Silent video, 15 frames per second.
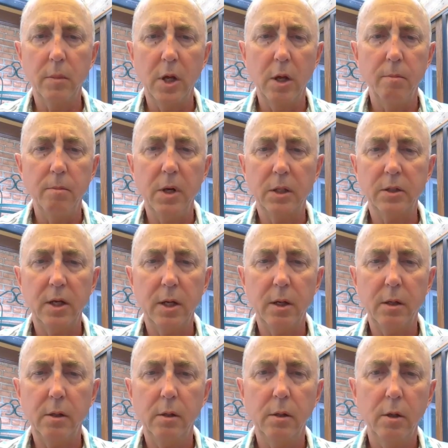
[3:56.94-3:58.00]

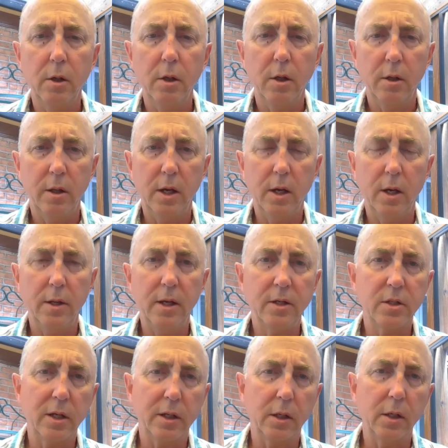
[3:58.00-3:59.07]
Bucktail, that's
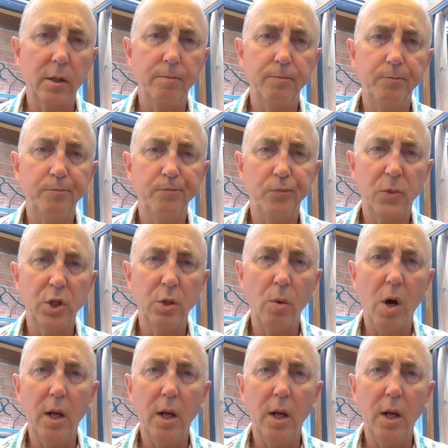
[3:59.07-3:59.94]
like a 2/0